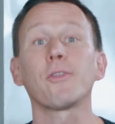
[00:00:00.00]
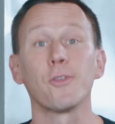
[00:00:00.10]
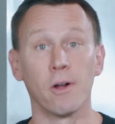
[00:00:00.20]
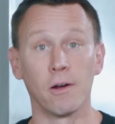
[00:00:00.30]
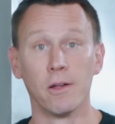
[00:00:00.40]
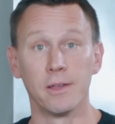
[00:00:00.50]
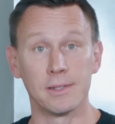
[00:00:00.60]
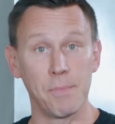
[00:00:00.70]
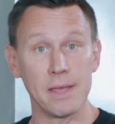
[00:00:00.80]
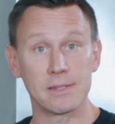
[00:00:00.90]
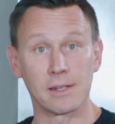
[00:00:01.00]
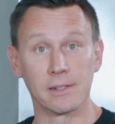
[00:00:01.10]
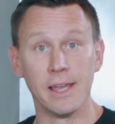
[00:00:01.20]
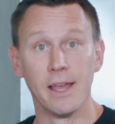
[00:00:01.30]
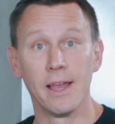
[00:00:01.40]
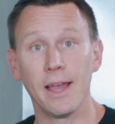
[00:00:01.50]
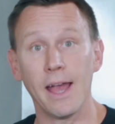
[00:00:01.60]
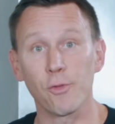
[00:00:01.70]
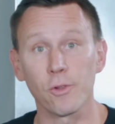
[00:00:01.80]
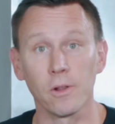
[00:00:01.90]
Ethanol is basically
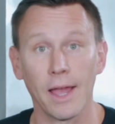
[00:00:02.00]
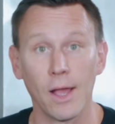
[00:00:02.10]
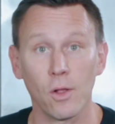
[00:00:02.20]
ethyl